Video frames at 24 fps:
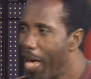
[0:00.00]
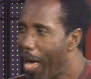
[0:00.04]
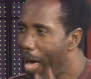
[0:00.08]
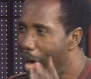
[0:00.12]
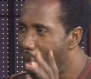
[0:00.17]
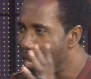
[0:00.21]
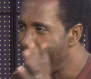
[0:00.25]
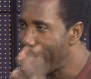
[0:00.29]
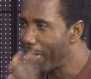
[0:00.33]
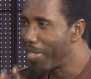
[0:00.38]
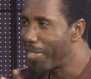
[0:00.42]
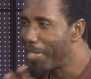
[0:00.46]

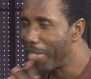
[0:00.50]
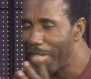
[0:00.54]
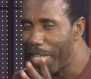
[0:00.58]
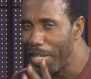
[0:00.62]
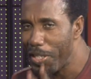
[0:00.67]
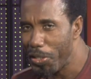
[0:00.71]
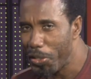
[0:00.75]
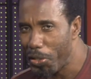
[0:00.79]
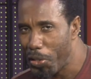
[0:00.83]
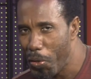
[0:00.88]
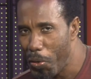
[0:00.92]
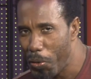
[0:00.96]
And
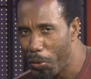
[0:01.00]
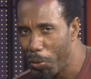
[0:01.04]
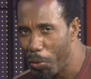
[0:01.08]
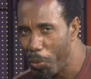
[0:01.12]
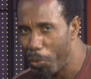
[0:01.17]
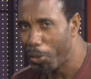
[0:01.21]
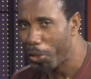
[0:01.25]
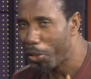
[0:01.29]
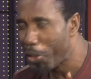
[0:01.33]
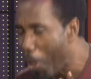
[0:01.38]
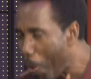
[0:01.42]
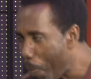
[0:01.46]
let us go
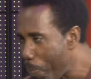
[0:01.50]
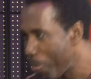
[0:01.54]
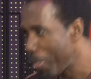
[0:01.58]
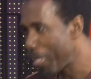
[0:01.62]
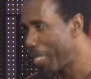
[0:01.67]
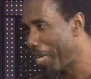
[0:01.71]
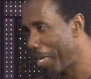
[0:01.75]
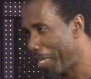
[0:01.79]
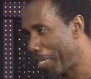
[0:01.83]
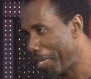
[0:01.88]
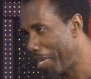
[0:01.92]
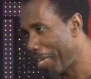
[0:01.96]
to
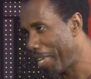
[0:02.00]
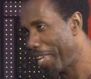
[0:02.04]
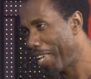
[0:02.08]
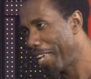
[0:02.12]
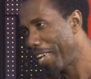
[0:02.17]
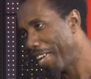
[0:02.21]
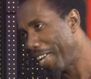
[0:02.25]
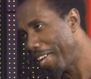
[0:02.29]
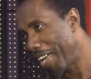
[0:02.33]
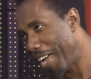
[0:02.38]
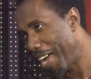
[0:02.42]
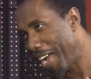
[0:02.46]
something that they
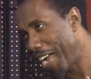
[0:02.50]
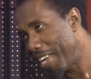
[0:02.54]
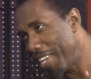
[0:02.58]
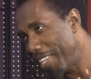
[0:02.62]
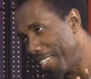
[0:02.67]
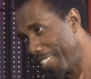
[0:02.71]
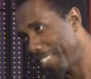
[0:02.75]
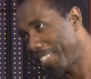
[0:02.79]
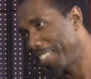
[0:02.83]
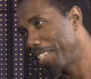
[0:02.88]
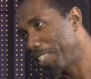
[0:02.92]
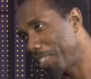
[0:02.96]
are
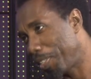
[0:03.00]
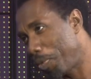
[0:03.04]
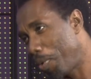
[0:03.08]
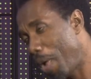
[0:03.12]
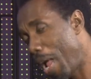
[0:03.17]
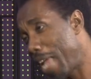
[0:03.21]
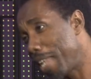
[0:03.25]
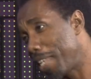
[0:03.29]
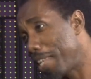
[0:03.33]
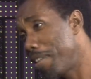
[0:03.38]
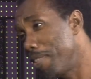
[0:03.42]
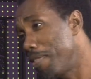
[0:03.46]
listening to
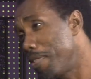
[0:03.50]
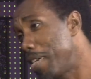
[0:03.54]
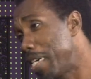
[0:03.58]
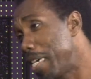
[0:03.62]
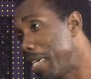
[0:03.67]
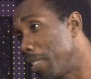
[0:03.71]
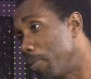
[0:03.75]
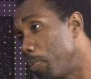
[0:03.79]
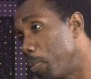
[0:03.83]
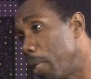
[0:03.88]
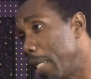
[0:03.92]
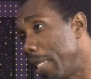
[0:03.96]
right now
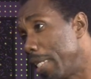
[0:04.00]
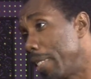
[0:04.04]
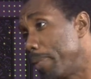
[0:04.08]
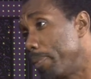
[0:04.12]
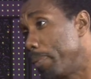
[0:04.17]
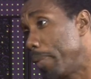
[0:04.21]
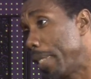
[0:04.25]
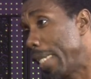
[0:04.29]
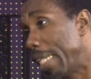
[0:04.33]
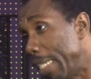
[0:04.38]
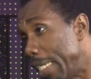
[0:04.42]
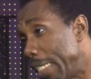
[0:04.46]
and will
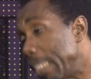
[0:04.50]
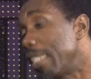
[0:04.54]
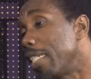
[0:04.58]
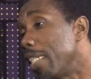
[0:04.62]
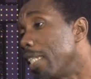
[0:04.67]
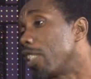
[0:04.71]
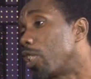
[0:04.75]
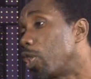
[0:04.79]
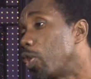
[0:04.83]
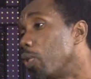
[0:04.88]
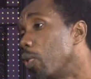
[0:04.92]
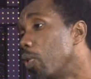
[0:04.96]
be
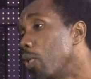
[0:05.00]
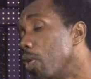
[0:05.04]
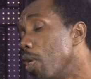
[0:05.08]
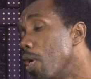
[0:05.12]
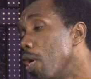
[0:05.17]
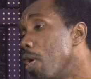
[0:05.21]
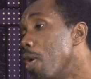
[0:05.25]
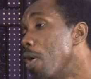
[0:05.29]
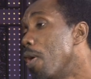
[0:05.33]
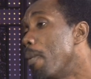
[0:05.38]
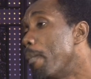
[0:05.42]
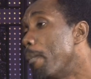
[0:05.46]
listening to
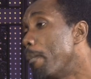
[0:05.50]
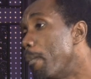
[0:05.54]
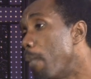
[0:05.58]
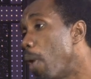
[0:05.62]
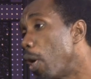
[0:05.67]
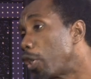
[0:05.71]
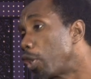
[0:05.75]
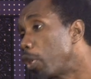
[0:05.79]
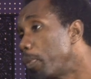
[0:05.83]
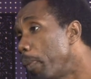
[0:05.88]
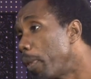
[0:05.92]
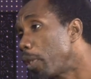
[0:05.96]

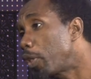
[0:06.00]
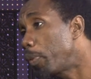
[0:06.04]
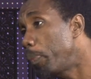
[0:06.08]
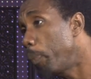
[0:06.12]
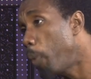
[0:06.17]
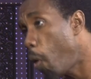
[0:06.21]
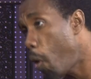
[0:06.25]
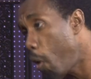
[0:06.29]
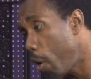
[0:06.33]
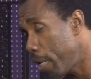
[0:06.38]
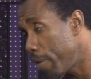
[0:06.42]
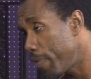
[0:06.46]
much, much
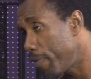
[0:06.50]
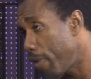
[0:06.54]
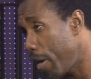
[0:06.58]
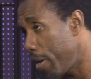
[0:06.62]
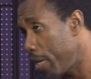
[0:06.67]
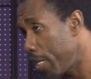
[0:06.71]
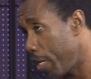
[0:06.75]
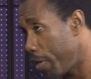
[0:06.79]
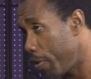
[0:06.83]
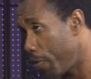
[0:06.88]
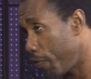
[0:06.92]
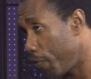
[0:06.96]
more in the
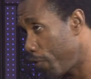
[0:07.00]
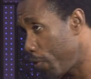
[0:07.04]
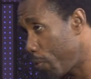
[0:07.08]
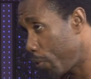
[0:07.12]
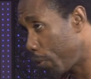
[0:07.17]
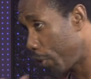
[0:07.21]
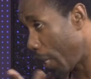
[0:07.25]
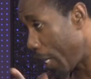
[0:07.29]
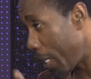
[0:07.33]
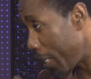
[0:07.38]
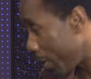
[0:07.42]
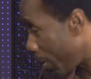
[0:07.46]
very near
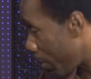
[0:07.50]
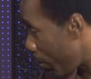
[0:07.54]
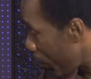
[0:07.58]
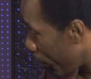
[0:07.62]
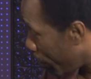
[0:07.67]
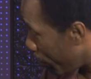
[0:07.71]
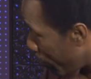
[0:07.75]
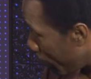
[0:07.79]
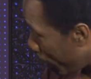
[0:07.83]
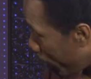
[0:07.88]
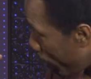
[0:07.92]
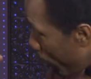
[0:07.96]
future. Let's go
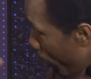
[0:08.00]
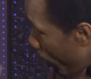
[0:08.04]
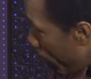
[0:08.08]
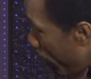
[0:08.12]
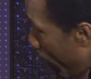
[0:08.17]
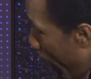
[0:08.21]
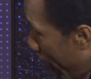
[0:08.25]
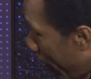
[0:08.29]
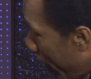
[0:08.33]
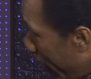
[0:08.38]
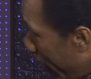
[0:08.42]
to this board back